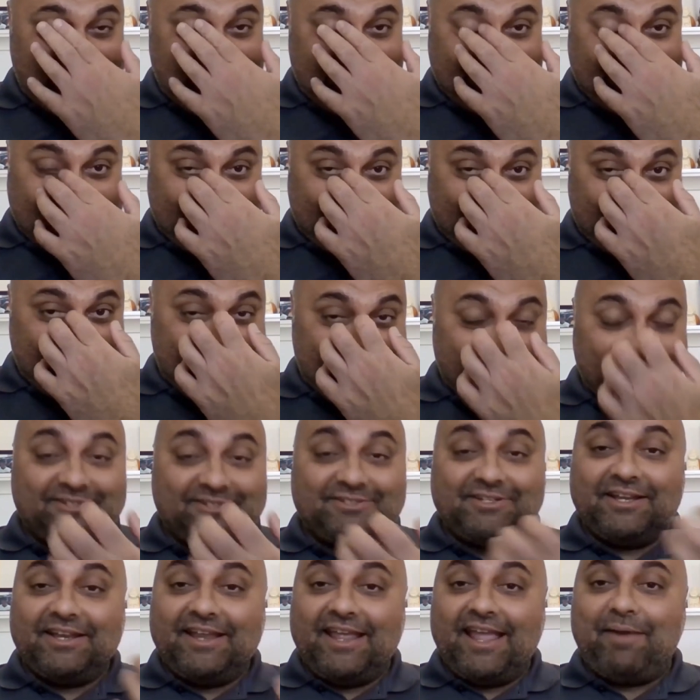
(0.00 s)
So they
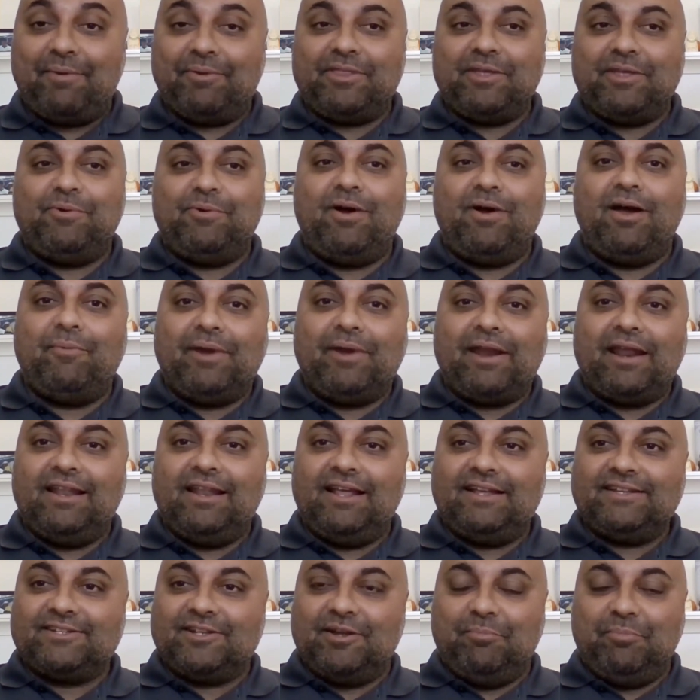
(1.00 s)
usually get what they want. We get
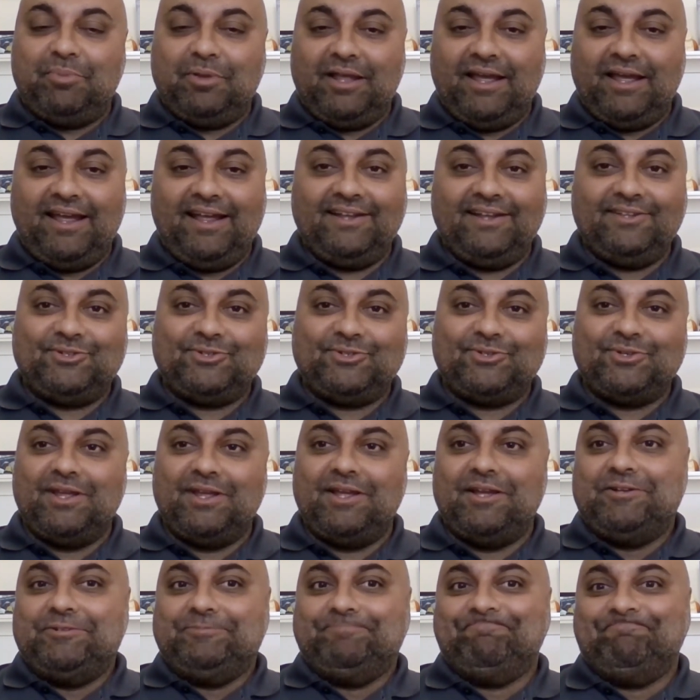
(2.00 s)
less complaints.
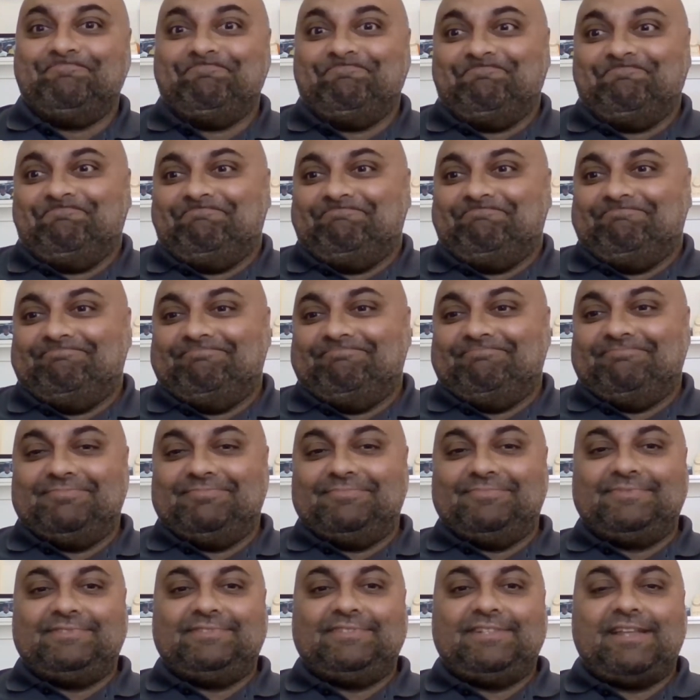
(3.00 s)

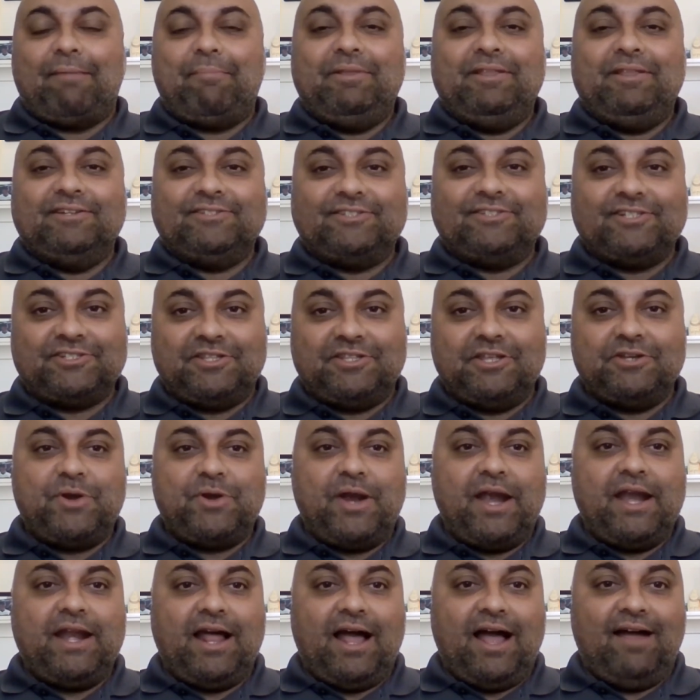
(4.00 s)
I mean, it's just the
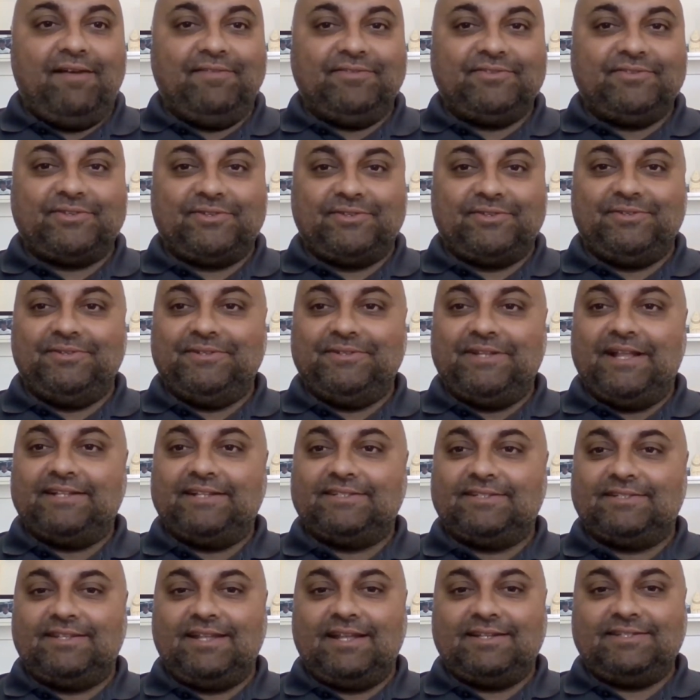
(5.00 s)
trade-offs.
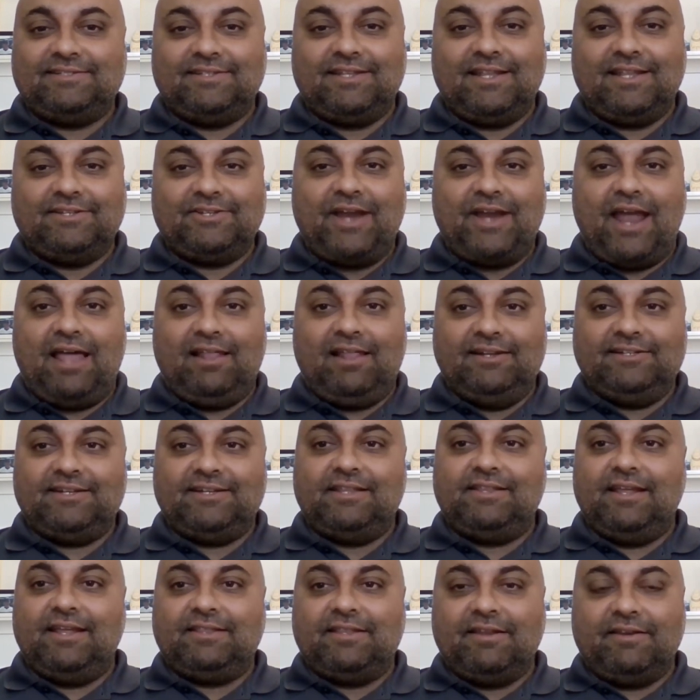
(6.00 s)
That's the challenge, I
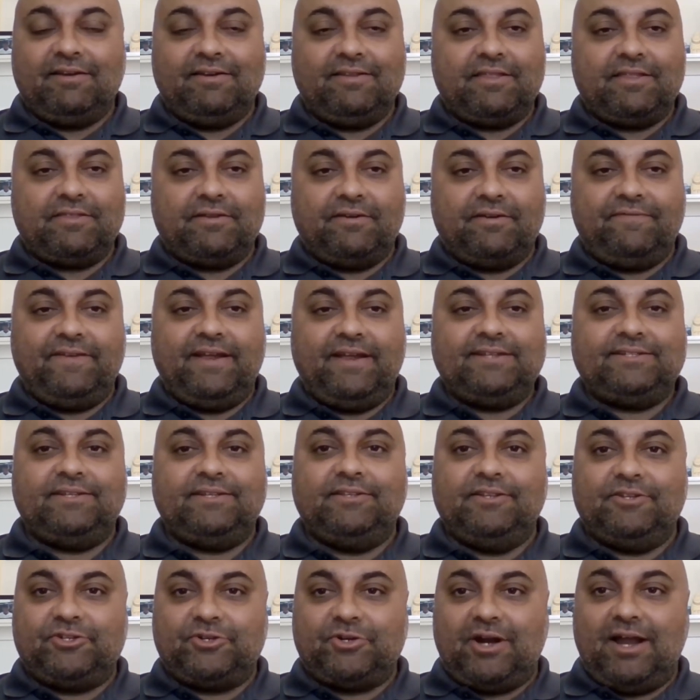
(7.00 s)
think, that they're facing,
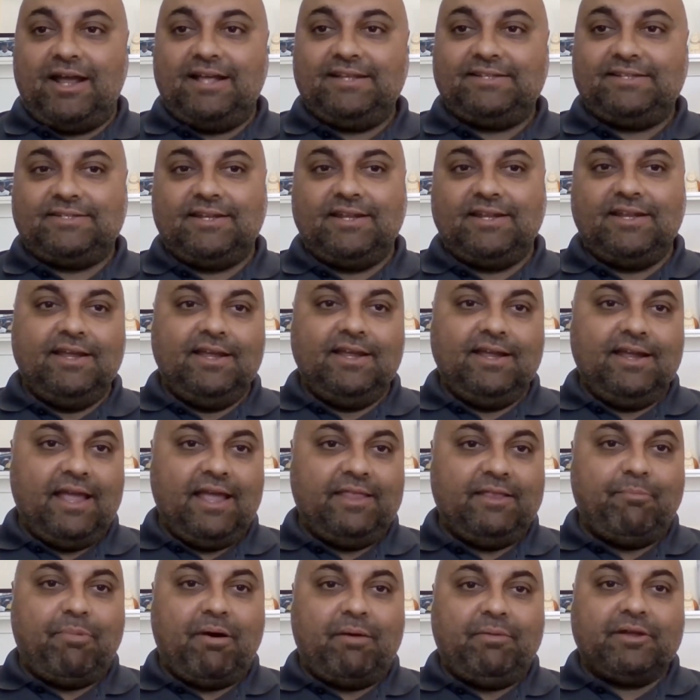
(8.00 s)
the trust
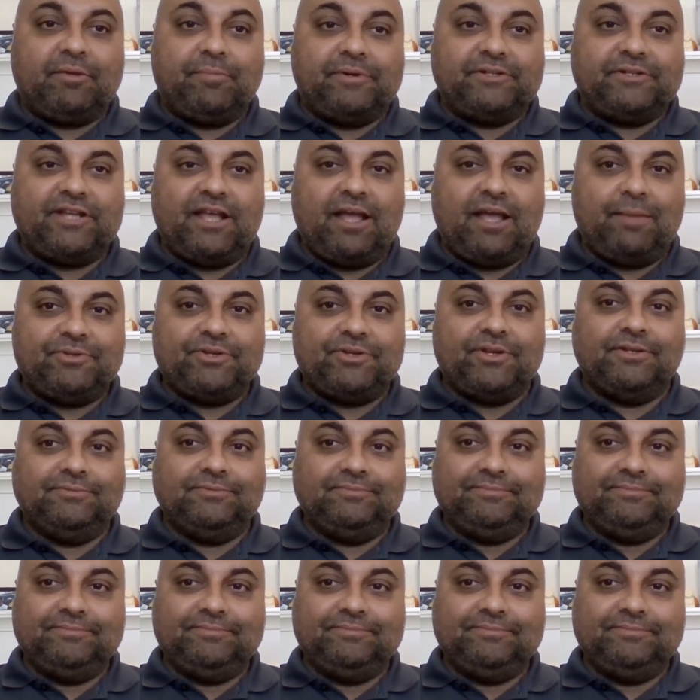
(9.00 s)
and the public perception.